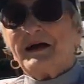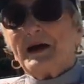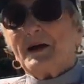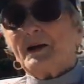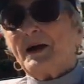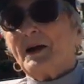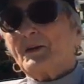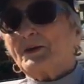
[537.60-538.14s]

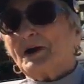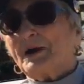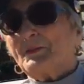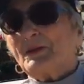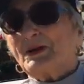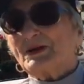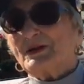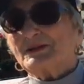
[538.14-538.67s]
okay. okay.
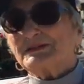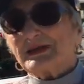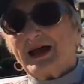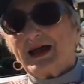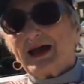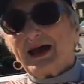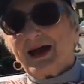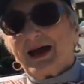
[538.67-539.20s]
Because do
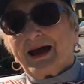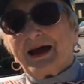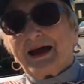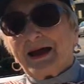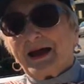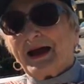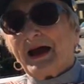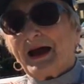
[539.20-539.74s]
I,
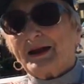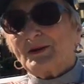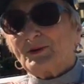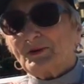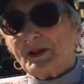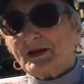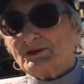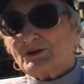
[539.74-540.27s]
I
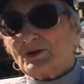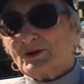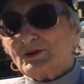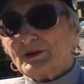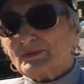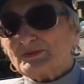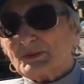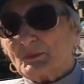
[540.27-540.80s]
don't like
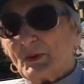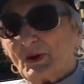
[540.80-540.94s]
turnips or